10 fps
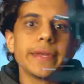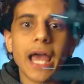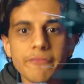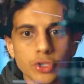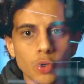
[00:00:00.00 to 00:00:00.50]

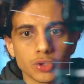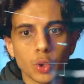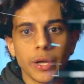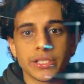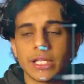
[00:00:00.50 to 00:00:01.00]
Navier-Stokes
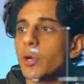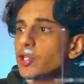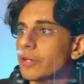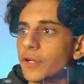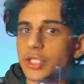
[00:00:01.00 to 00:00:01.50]
equations, then
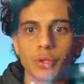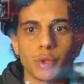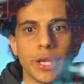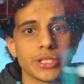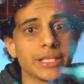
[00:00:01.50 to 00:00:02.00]
partial differential
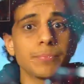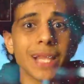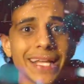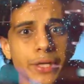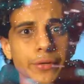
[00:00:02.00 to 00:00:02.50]
equations, then
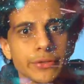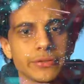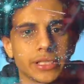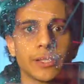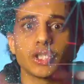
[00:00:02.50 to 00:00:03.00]
planetary gear
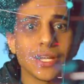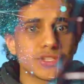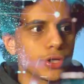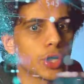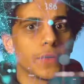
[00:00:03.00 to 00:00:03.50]
systems, then stress
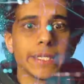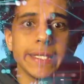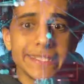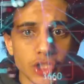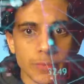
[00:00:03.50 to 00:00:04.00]
strain curves, and
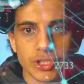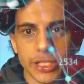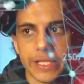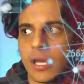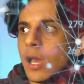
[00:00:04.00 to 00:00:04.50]
DC shunt
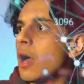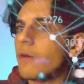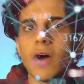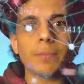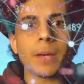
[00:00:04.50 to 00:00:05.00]
machines, followed